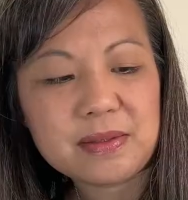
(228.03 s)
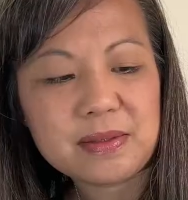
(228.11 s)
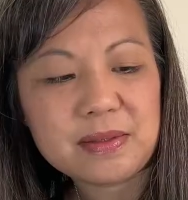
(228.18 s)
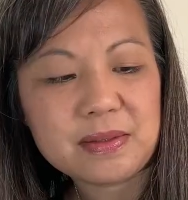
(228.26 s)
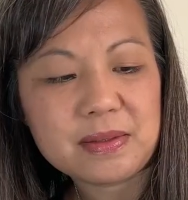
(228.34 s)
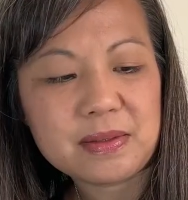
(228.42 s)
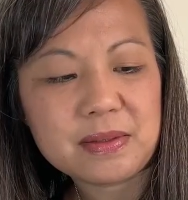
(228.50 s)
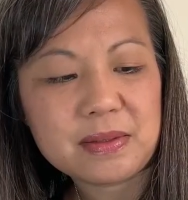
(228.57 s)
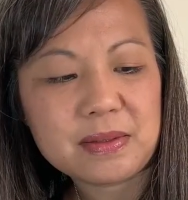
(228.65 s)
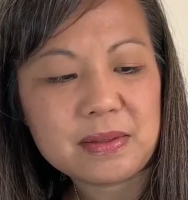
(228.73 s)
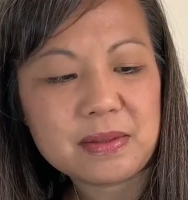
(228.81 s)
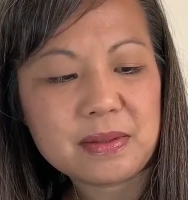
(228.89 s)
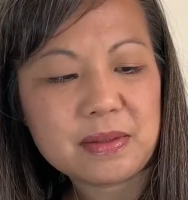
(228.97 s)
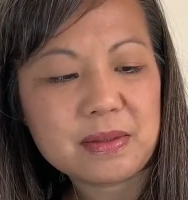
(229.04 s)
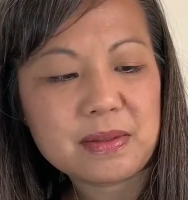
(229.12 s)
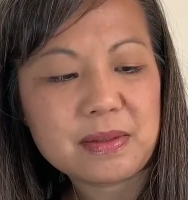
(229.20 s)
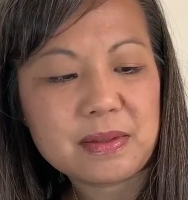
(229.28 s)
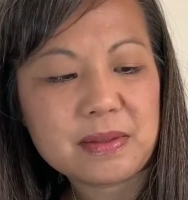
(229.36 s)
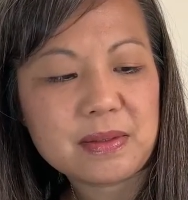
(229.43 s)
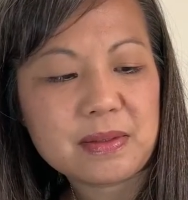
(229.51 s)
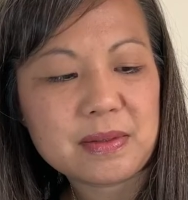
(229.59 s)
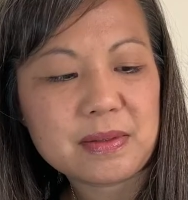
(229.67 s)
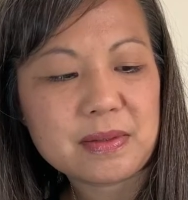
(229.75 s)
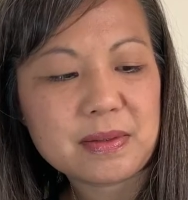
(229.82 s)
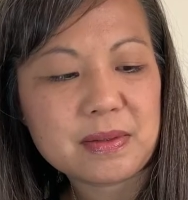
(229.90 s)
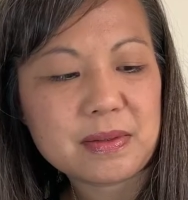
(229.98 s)

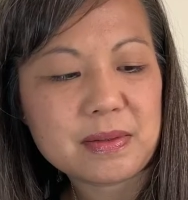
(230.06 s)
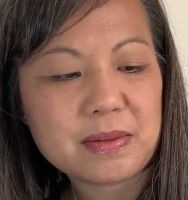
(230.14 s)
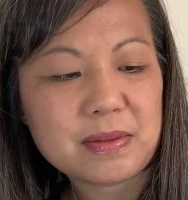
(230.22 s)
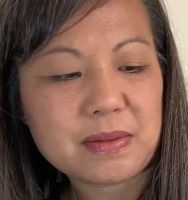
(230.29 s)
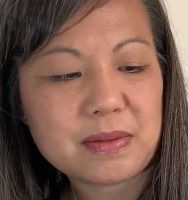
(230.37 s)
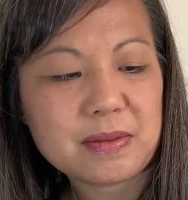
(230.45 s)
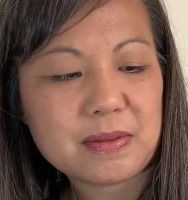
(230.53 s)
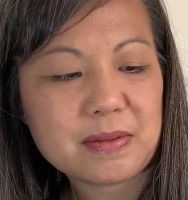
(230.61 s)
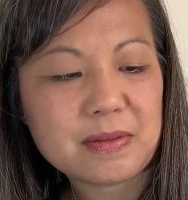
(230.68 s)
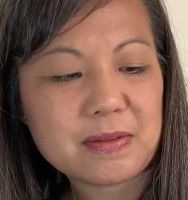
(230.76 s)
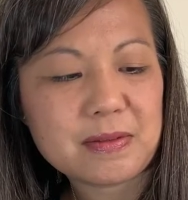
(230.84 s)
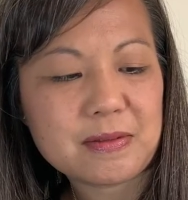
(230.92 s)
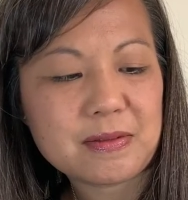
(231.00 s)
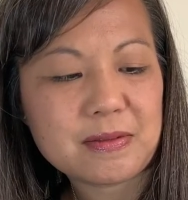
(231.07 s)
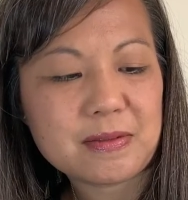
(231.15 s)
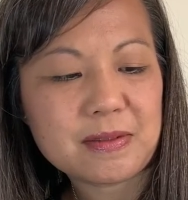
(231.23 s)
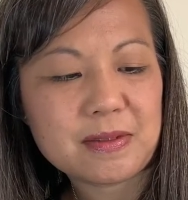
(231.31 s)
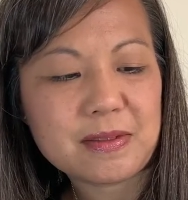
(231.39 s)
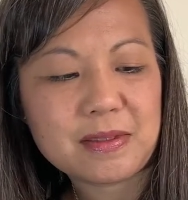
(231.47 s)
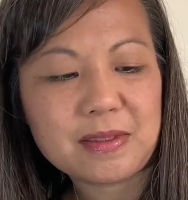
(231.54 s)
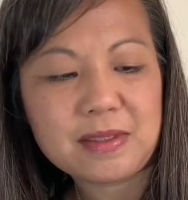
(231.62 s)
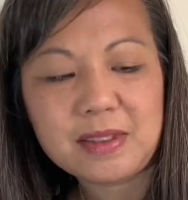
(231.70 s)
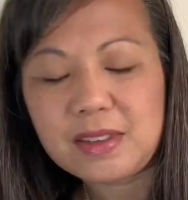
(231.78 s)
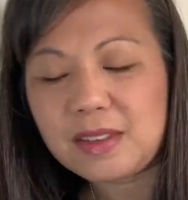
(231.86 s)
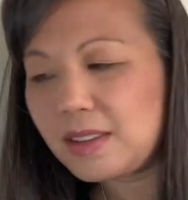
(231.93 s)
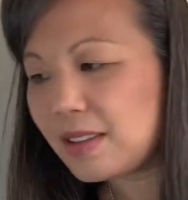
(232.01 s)
[no speech]